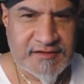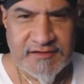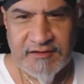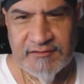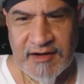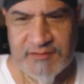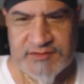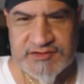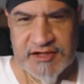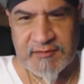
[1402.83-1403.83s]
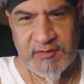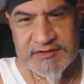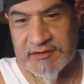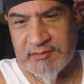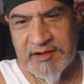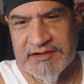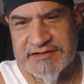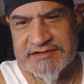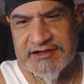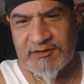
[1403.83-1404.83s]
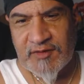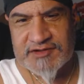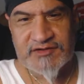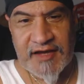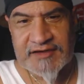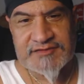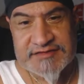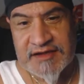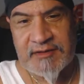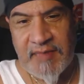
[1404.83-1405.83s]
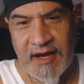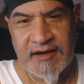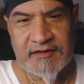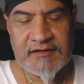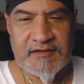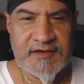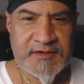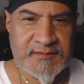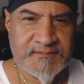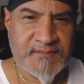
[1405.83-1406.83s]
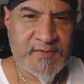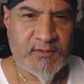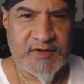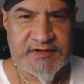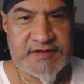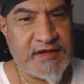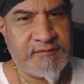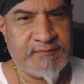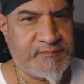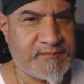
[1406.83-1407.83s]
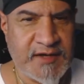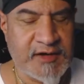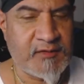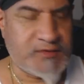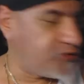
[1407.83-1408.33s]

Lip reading: I was rejected once again. But this is the original. They actually sent it back, which they don't